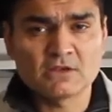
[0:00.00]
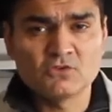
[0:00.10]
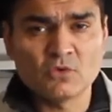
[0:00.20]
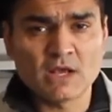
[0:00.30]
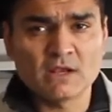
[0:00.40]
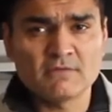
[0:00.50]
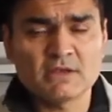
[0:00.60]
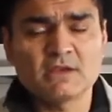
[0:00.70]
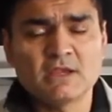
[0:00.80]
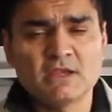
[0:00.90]
do I love
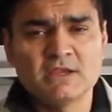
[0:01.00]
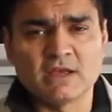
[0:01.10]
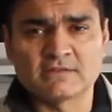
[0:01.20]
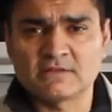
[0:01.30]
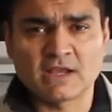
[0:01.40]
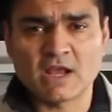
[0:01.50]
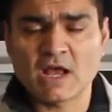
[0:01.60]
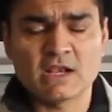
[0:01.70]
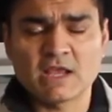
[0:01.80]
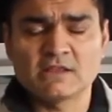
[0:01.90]
it? Yes, like
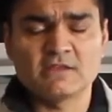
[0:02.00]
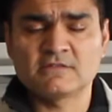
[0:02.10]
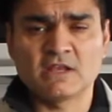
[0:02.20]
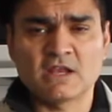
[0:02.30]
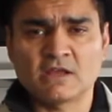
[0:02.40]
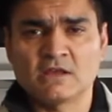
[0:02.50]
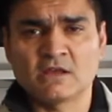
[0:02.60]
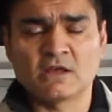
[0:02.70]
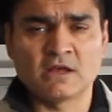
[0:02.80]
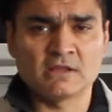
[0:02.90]
I like the scenic
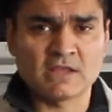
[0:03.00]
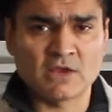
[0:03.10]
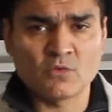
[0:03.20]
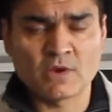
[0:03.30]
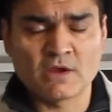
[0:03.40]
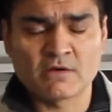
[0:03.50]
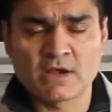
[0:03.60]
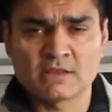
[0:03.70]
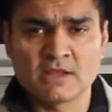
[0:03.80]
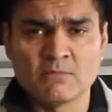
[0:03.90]
thing over here
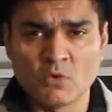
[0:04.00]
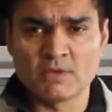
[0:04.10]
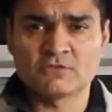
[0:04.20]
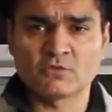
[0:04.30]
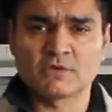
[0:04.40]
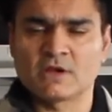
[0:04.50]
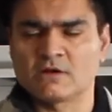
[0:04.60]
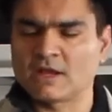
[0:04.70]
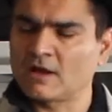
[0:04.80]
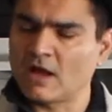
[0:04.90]
and the moments over there,
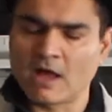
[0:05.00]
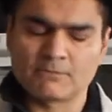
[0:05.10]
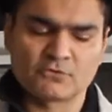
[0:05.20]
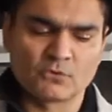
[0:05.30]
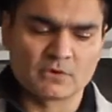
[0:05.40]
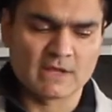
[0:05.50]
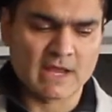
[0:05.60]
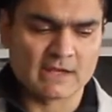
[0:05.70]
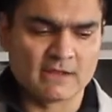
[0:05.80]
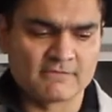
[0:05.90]
like absolutely,
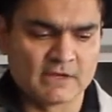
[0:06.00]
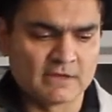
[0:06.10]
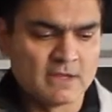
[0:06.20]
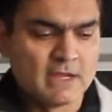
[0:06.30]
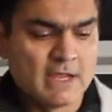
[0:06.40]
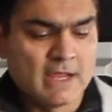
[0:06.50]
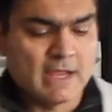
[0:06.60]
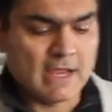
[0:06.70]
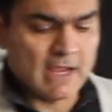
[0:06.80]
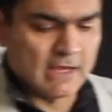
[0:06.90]
I loved it,
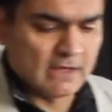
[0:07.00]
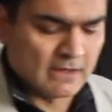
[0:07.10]
and